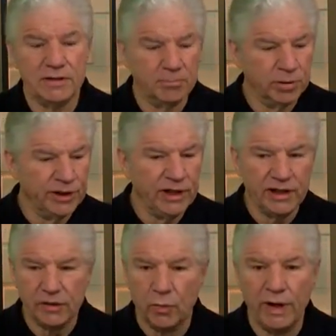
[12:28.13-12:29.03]
The
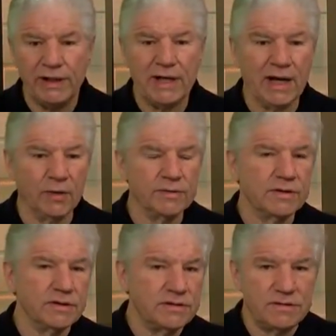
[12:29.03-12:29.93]
bleeding, the white count,
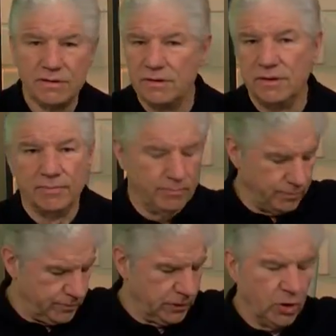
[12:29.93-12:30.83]
the, the
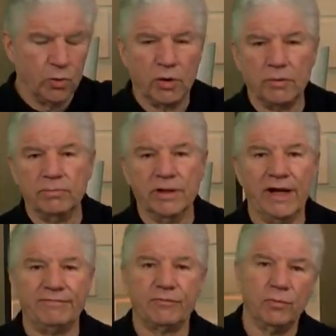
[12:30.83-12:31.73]
lower
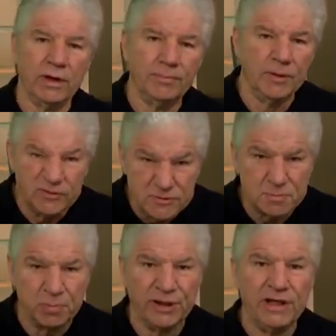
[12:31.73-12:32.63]
left rib, the
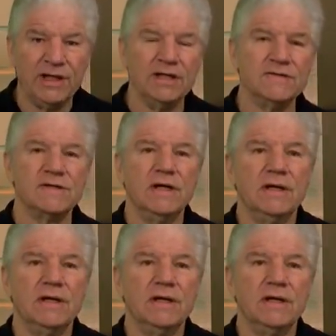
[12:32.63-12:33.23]
spleen is